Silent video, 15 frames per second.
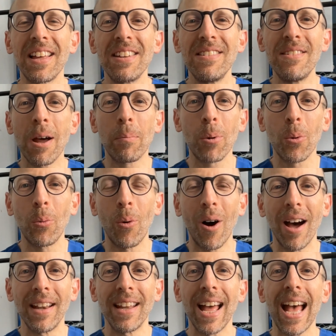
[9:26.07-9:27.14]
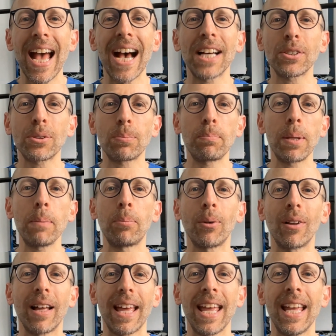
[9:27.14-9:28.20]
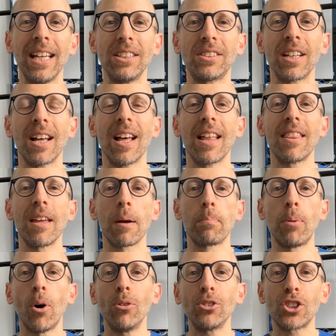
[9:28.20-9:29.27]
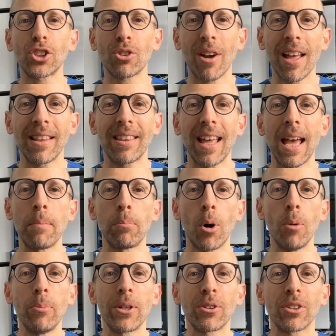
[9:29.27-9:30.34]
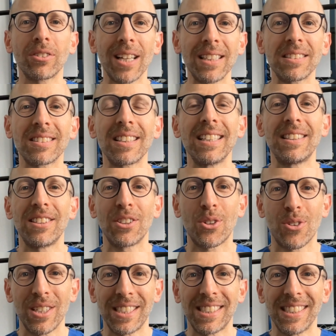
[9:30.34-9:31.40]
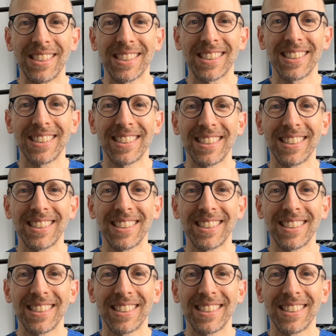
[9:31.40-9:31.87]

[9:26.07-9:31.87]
Number one, as people age, their bone strength and bone mineral density decreases.